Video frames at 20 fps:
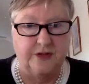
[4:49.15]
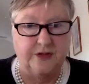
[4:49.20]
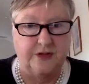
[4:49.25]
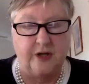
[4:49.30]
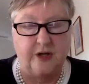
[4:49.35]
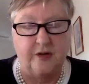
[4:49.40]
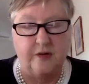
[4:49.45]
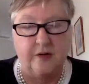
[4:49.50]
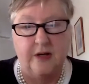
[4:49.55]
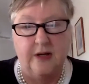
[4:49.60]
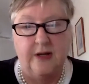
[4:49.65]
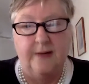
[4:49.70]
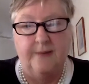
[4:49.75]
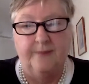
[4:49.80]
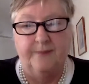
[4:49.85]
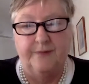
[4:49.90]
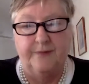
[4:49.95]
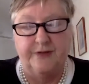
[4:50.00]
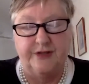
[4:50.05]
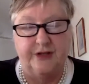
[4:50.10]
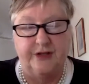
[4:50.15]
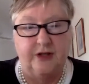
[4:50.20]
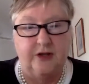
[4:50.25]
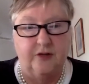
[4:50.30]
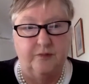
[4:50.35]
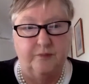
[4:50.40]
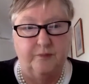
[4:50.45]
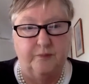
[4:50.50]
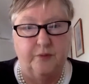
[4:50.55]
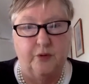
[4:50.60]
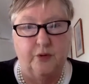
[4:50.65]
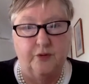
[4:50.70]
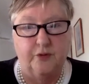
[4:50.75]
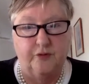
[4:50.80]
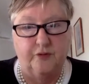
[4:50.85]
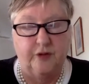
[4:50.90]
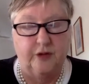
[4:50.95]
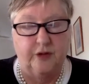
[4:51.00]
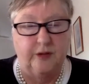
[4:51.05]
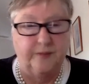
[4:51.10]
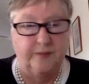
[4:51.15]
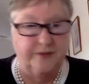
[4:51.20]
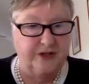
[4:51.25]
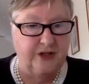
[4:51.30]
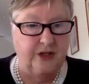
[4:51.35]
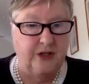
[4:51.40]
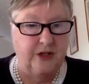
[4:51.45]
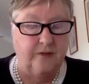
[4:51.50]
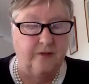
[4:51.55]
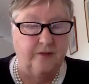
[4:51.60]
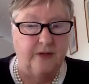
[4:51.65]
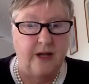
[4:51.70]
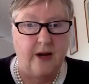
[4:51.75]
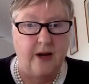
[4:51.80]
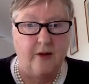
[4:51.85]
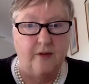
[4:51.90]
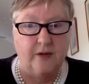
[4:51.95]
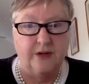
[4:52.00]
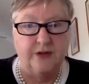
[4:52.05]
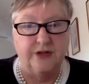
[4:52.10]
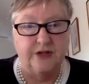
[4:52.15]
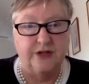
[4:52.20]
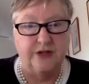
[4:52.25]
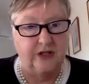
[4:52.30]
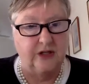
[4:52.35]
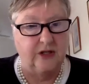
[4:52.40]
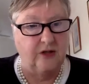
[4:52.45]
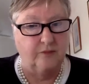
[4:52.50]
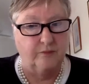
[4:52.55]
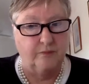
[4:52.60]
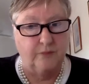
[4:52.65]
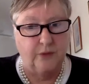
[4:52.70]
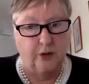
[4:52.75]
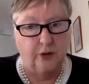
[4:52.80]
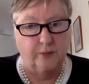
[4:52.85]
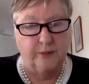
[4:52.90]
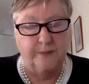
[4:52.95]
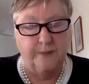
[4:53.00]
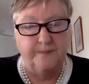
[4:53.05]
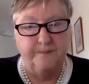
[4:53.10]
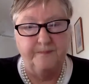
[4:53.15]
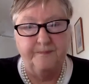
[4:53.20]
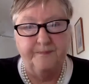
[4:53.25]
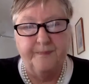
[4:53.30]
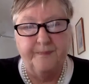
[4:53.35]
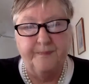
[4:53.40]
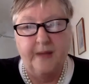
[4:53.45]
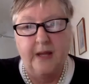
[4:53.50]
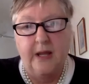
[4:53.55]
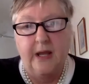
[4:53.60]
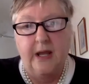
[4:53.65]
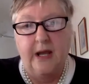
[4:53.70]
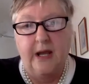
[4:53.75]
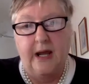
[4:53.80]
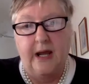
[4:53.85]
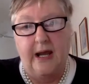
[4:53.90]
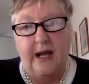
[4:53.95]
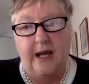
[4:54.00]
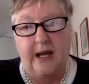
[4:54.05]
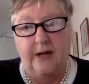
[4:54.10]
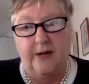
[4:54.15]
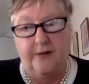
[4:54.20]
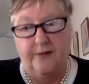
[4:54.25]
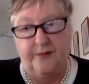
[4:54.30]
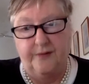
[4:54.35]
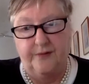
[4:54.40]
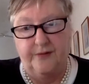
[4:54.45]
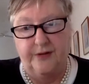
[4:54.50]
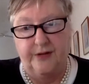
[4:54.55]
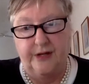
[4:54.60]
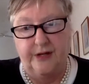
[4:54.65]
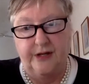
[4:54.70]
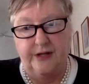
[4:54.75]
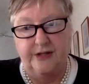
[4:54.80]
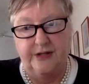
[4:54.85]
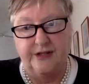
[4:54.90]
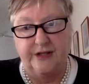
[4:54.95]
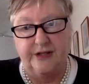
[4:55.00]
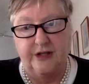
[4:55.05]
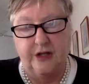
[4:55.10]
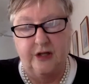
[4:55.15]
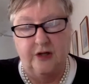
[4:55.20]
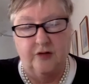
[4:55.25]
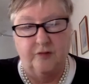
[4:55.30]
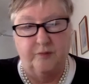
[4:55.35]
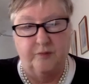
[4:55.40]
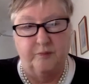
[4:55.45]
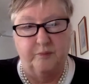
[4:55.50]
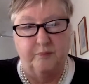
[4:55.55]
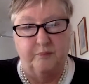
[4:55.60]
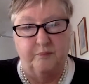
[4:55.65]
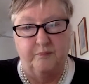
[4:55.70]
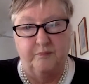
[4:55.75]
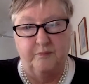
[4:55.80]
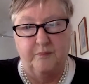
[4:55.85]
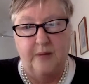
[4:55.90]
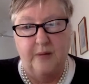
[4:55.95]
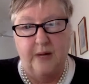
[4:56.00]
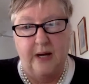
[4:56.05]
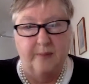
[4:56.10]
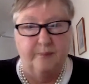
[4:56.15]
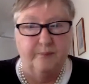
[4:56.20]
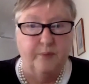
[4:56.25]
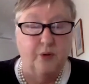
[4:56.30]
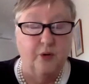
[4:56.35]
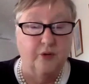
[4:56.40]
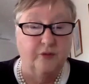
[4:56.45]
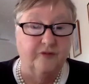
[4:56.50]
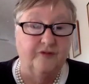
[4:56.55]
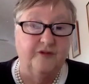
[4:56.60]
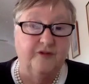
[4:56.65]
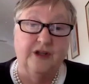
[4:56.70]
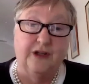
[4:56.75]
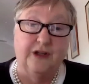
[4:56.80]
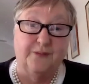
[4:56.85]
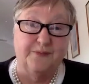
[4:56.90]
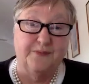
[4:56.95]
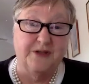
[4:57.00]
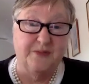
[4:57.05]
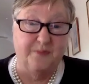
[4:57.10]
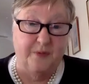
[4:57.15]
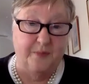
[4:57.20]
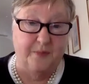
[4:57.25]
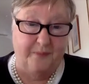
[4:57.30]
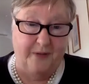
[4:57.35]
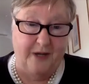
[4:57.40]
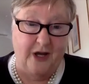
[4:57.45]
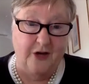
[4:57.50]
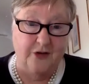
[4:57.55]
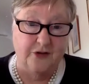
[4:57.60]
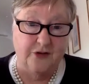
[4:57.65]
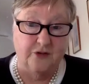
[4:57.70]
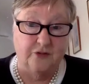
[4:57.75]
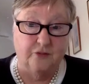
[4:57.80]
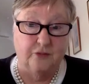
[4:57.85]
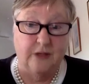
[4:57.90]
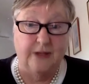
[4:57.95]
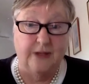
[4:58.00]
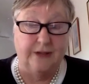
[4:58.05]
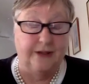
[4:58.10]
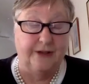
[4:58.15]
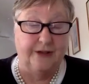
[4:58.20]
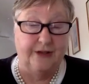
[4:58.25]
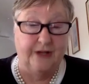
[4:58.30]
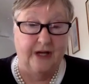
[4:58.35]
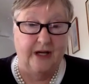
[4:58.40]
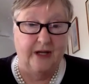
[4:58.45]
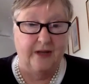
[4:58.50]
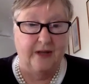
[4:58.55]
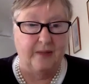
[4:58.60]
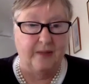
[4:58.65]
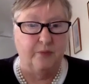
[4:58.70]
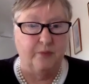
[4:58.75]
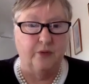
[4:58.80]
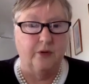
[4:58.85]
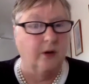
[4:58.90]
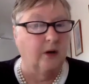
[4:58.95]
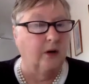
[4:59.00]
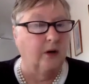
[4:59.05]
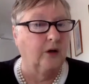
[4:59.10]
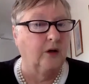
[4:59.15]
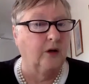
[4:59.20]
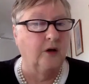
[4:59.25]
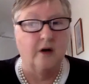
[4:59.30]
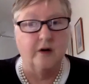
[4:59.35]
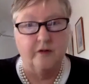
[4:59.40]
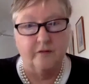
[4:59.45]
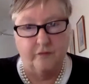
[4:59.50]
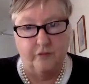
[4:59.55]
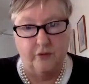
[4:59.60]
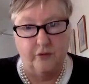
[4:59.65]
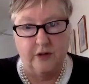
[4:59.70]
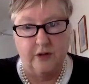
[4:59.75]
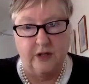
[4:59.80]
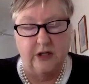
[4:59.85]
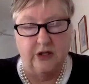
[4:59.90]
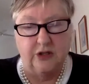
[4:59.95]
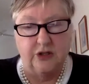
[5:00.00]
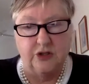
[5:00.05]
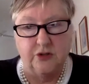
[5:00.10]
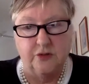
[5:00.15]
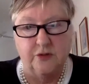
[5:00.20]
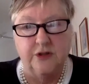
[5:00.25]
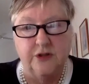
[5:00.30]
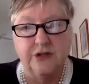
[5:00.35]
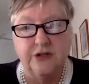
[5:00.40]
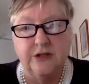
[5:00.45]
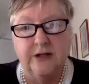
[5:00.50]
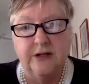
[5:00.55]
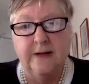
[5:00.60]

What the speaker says: So City of Port Phillip, City of Yarra and City of Melbourne. And the City of Port Phillip's proposal won the day. They put a lot of work into it.